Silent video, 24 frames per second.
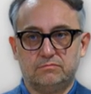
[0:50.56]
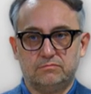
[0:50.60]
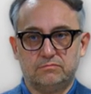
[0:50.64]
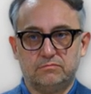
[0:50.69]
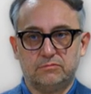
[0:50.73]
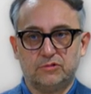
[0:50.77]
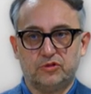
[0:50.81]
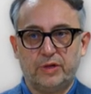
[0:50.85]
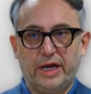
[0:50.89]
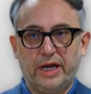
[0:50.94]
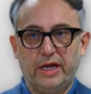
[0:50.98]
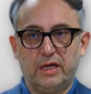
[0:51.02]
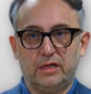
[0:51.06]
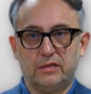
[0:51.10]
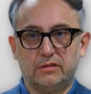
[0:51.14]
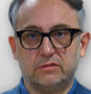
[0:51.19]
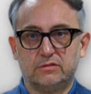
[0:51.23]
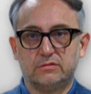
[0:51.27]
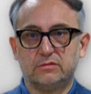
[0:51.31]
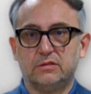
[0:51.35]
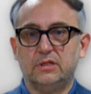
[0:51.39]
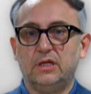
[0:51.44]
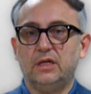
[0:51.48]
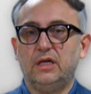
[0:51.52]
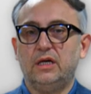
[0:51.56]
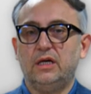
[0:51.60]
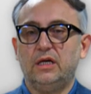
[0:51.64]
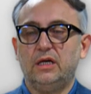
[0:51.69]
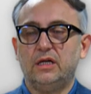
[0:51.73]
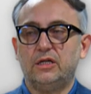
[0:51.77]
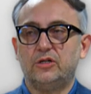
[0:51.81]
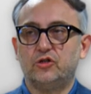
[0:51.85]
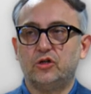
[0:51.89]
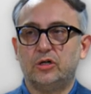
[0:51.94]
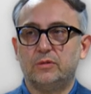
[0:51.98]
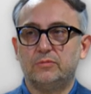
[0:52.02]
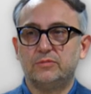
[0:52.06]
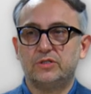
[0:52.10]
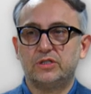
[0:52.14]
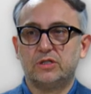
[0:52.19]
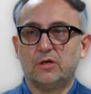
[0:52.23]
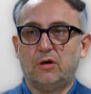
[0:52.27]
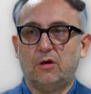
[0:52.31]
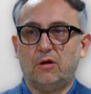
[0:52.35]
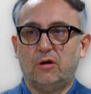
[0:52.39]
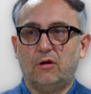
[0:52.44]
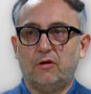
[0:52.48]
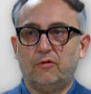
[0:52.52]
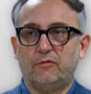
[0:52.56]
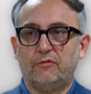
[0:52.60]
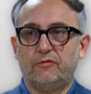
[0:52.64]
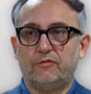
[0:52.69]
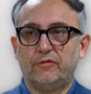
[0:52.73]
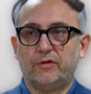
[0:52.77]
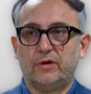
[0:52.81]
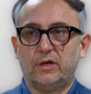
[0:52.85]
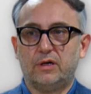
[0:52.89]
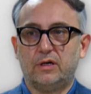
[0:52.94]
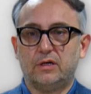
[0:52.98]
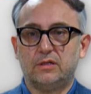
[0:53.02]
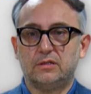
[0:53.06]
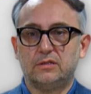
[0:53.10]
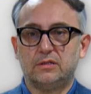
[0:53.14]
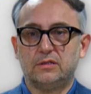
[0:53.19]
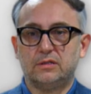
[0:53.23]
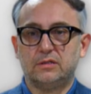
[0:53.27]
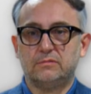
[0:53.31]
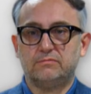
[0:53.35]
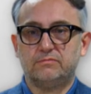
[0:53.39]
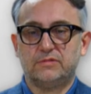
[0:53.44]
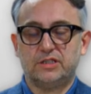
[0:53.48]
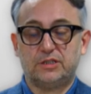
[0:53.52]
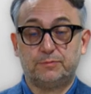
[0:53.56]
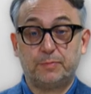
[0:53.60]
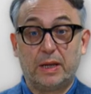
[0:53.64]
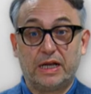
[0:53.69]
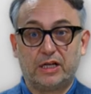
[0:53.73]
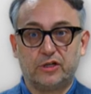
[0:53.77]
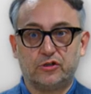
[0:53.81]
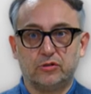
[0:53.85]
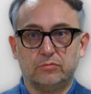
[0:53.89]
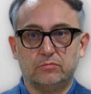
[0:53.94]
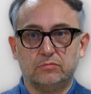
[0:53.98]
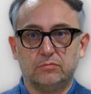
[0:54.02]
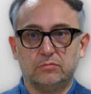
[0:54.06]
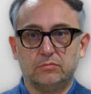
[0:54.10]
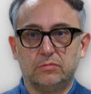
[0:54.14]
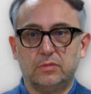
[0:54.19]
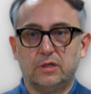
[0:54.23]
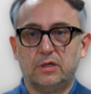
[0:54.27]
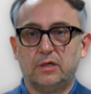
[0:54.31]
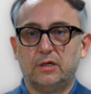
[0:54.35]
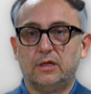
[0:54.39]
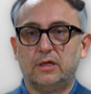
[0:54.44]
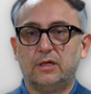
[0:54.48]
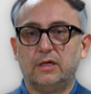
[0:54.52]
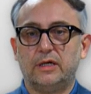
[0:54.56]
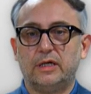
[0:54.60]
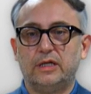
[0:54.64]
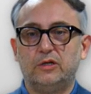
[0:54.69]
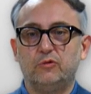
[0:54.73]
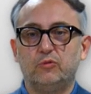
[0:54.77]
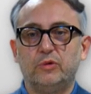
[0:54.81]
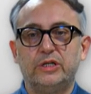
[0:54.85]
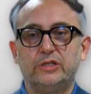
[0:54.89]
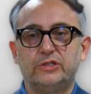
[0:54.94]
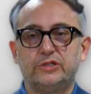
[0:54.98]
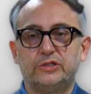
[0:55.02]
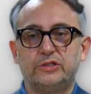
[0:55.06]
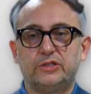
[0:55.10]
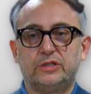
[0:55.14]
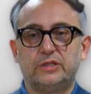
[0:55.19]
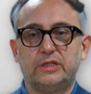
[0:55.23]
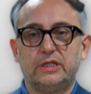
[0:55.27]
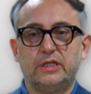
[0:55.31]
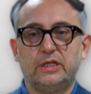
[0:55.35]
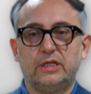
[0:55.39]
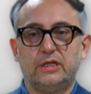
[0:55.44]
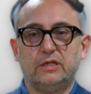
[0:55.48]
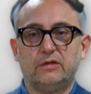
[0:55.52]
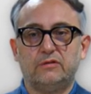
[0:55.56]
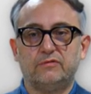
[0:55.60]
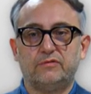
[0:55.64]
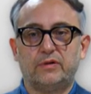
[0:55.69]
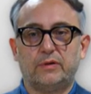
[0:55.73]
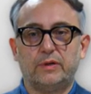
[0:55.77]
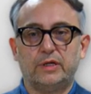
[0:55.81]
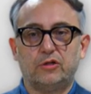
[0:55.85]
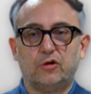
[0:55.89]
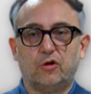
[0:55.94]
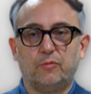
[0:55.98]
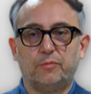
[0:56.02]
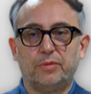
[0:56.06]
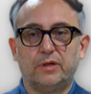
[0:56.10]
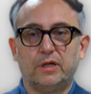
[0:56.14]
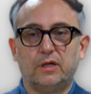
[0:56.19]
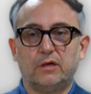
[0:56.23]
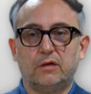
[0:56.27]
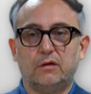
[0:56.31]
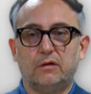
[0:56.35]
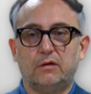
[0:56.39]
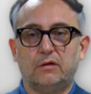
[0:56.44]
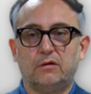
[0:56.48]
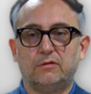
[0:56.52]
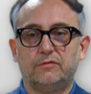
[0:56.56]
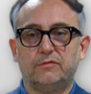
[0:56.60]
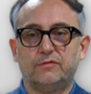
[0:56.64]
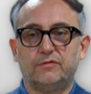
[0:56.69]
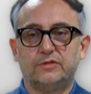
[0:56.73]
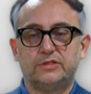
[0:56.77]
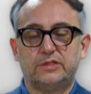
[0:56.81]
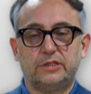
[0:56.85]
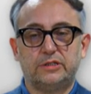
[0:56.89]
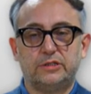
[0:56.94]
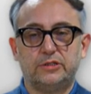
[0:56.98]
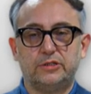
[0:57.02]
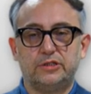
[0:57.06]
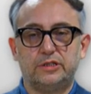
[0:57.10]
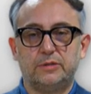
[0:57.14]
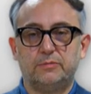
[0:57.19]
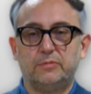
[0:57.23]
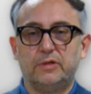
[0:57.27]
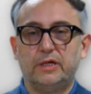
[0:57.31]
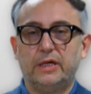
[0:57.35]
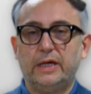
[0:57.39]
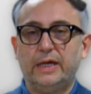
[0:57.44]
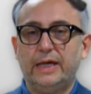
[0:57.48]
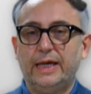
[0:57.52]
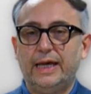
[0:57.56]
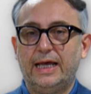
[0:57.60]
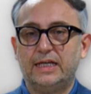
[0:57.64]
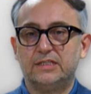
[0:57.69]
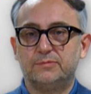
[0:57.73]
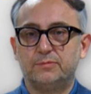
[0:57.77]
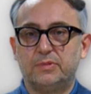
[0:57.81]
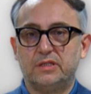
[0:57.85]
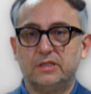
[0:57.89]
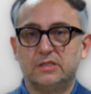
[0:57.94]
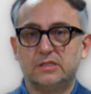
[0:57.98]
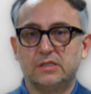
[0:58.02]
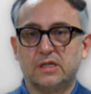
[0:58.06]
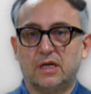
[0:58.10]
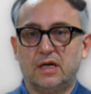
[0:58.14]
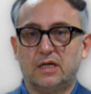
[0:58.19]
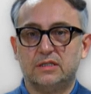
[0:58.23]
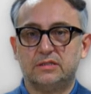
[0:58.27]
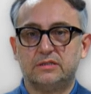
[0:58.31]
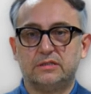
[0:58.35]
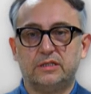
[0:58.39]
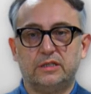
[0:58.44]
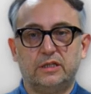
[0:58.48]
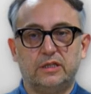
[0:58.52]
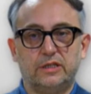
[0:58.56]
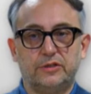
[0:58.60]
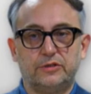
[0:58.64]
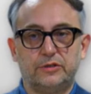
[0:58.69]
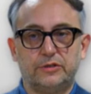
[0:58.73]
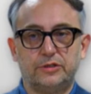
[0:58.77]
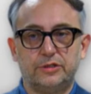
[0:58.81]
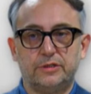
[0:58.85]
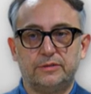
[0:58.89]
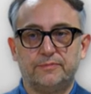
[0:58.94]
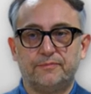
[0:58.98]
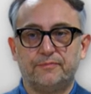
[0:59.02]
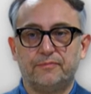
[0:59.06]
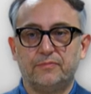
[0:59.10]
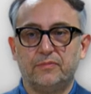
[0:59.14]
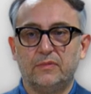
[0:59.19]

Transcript: great in terms of uh, uh, the spectrum uh, in which the very topic of citizenship has been discussed in literature.